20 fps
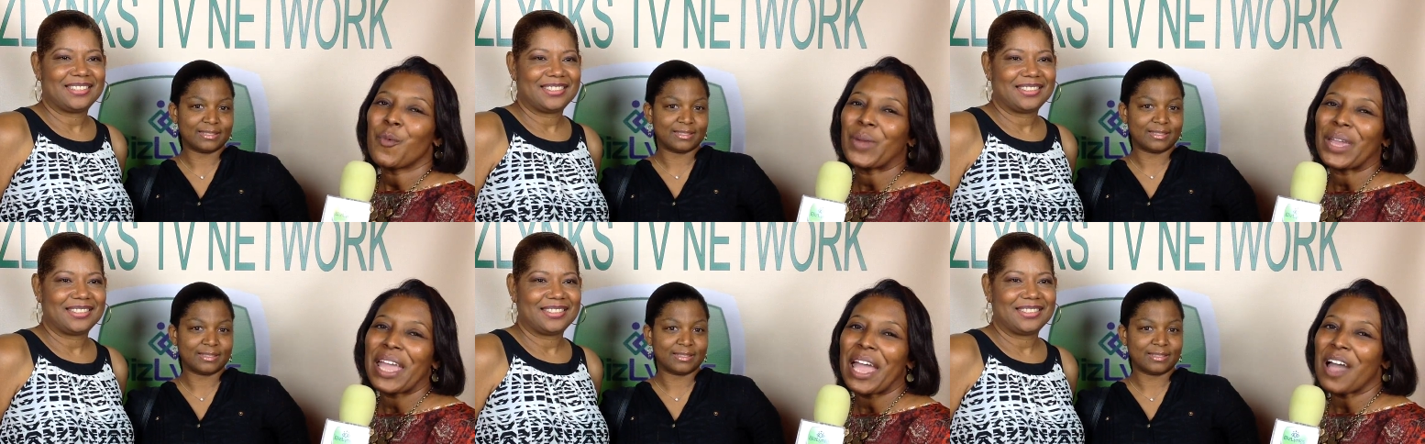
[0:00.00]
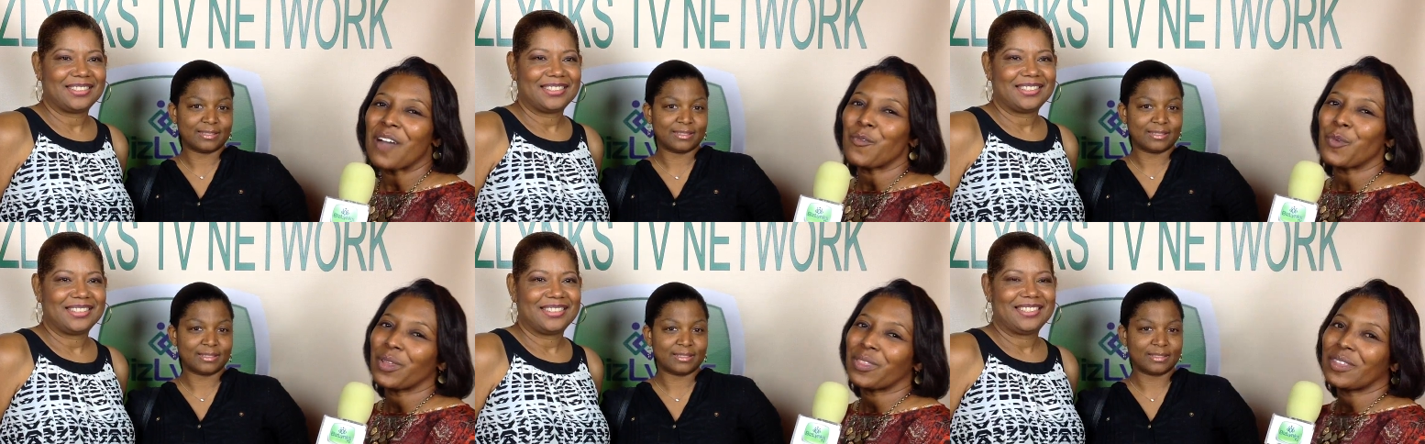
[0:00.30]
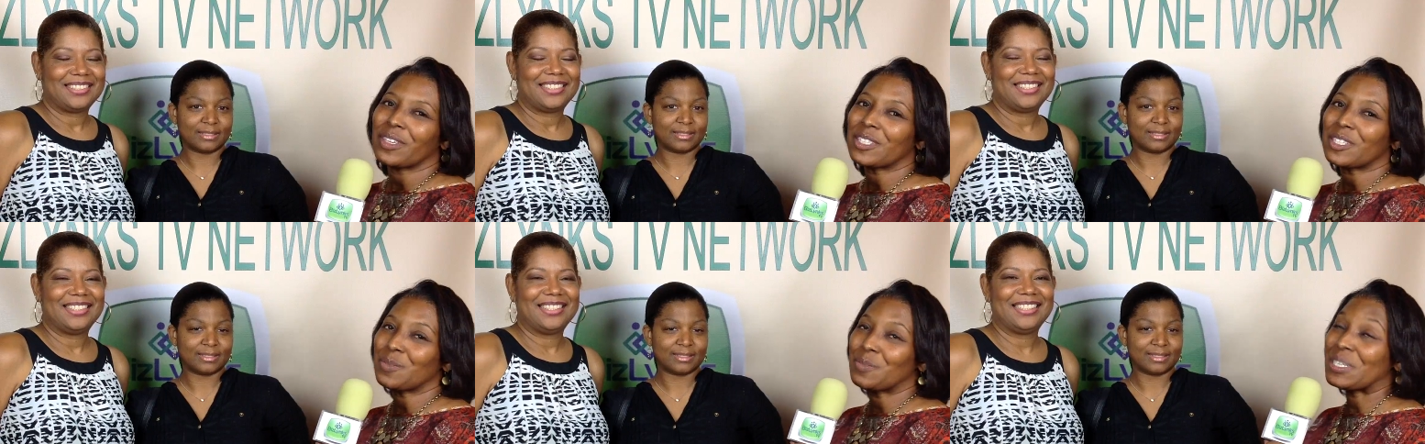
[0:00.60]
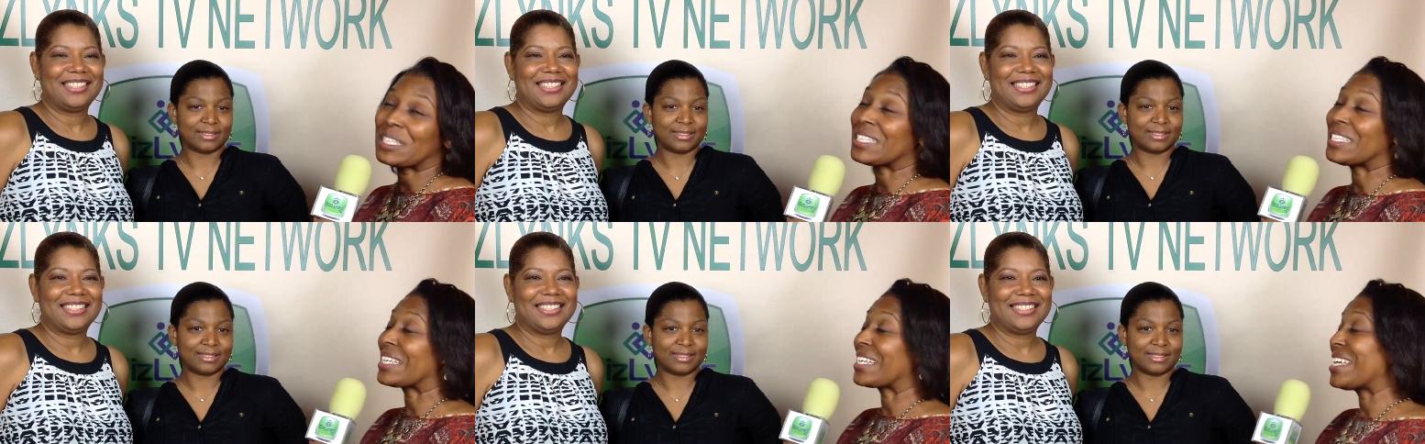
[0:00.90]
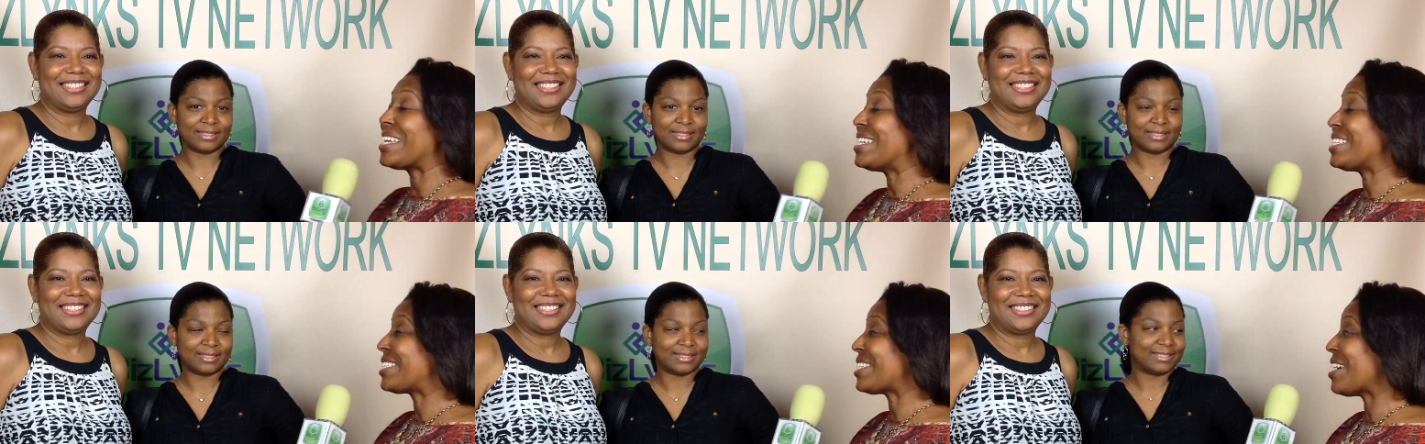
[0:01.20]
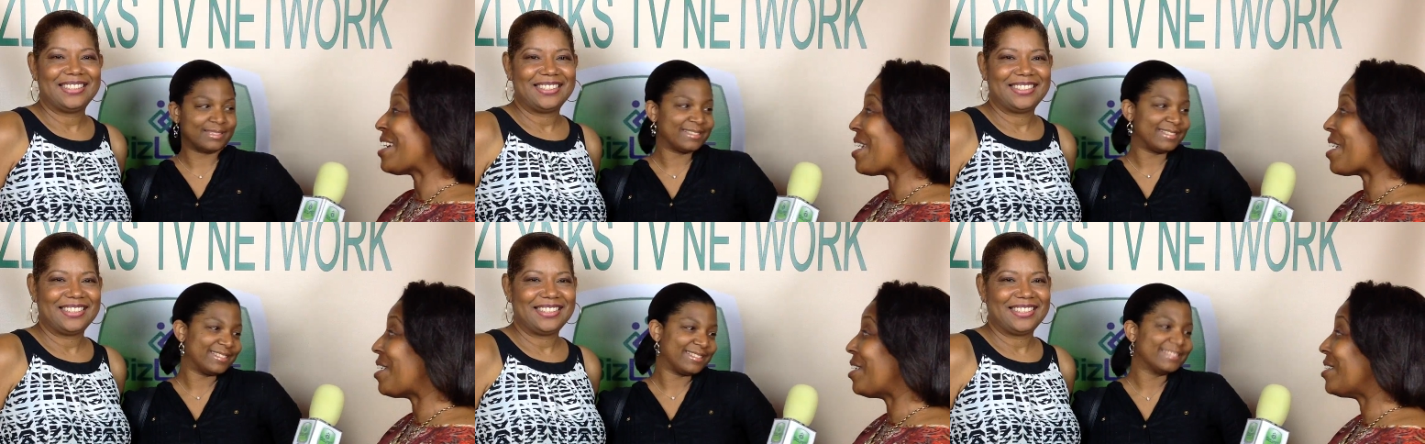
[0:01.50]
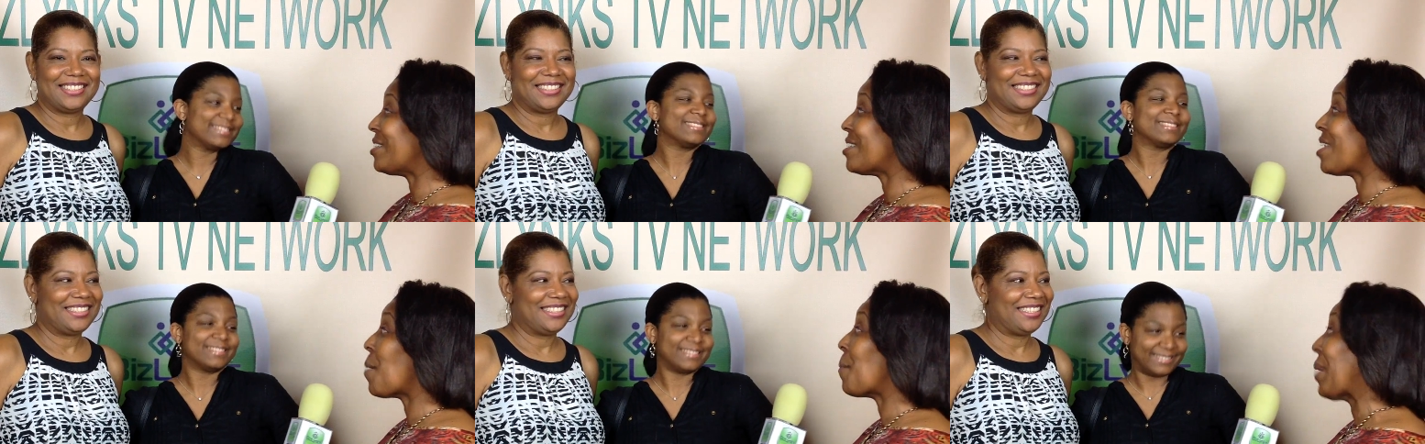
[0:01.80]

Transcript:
Speaker 1: we have with us Miss Nakisha and